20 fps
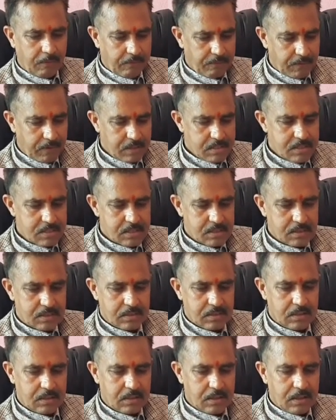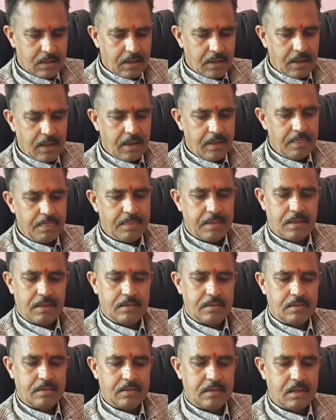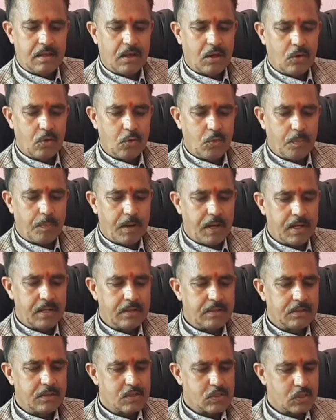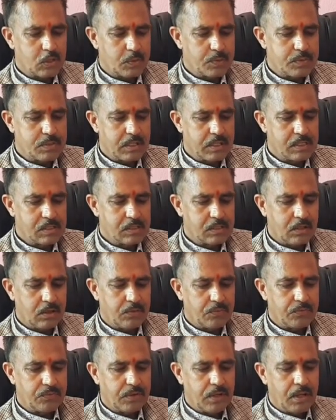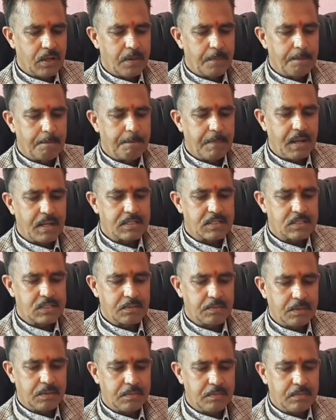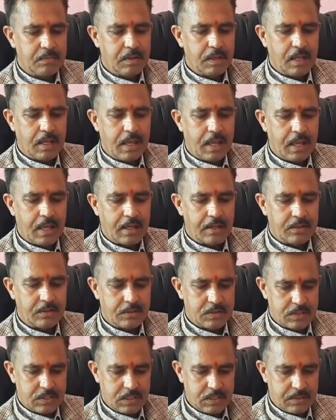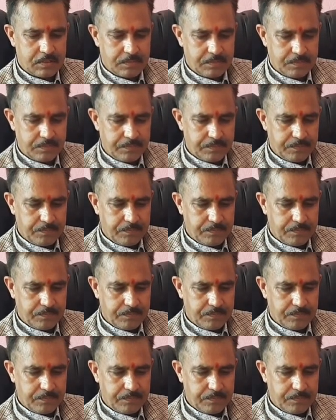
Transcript: first, and then they occupy the subcells of maximum energy.